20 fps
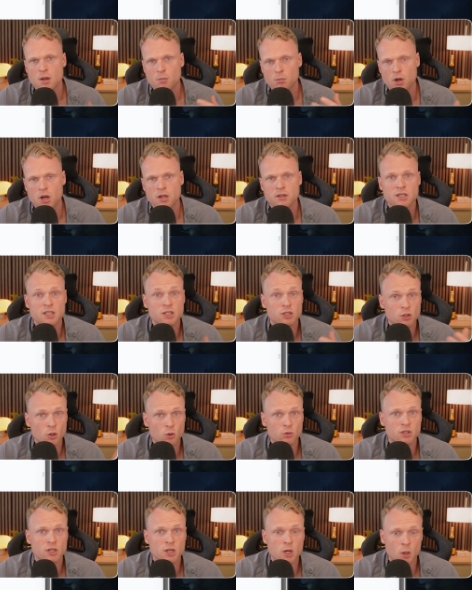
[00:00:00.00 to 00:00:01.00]
but it's
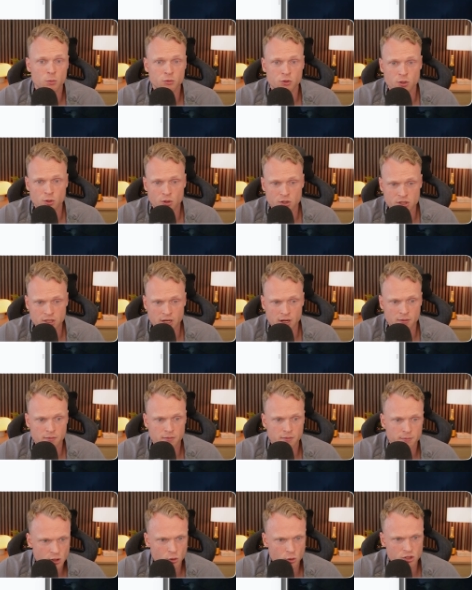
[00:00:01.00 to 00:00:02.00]
totally up to yourself.
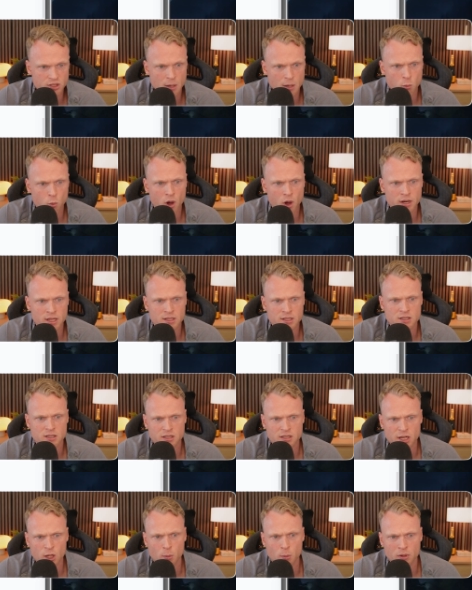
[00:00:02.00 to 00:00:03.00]
So step one is
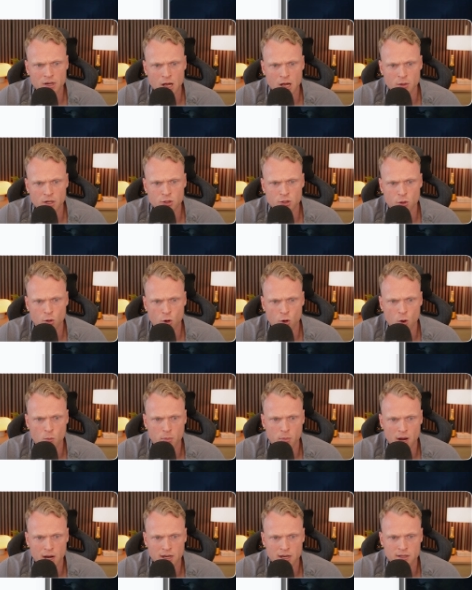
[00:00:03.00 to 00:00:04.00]
setting up Claude as your
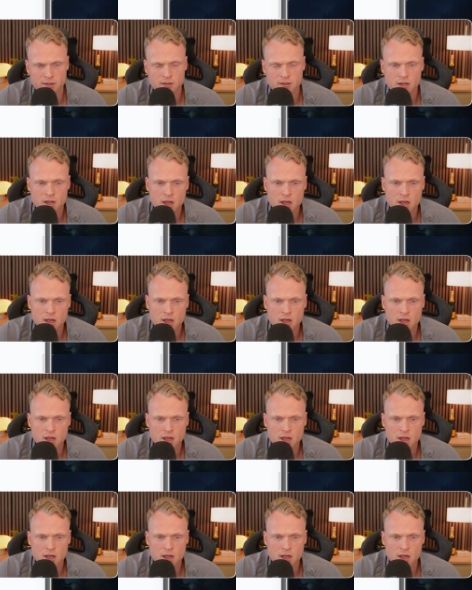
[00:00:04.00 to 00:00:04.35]
Copilot.